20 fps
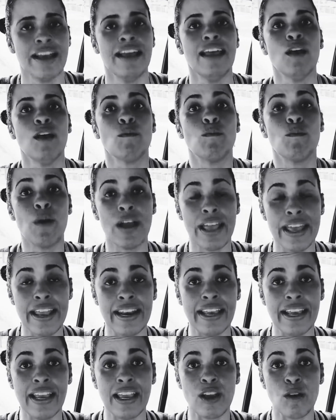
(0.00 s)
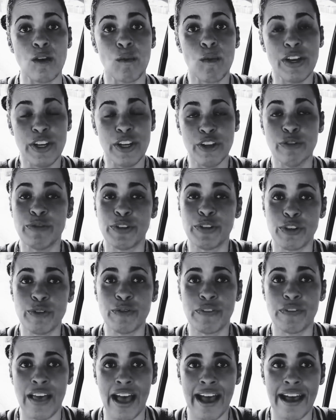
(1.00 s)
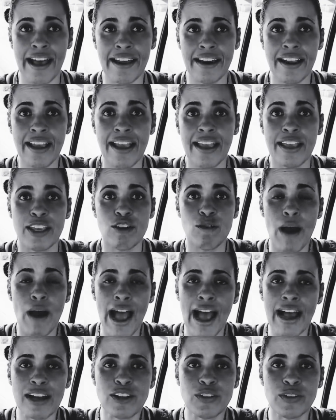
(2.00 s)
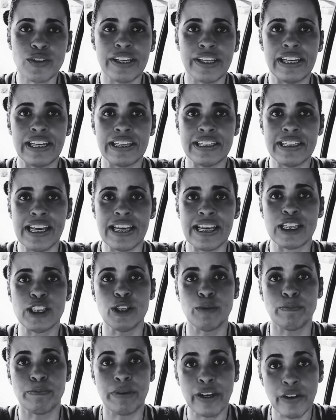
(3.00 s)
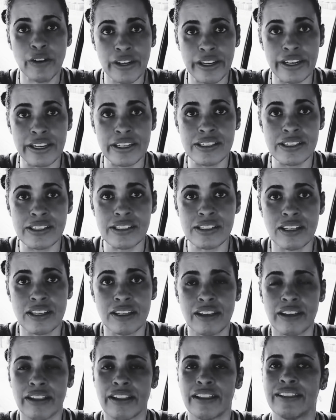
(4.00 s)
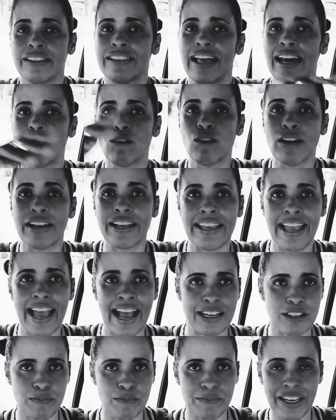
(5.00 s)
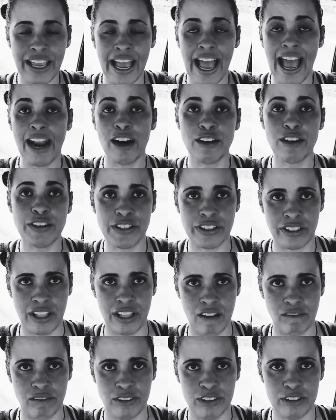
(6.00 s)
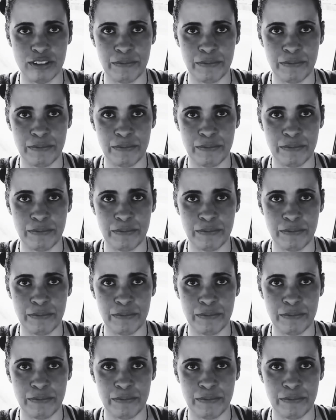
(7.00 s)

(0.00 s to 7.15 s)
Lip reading: When you do that, you actually get to experience that orgasmic energy level.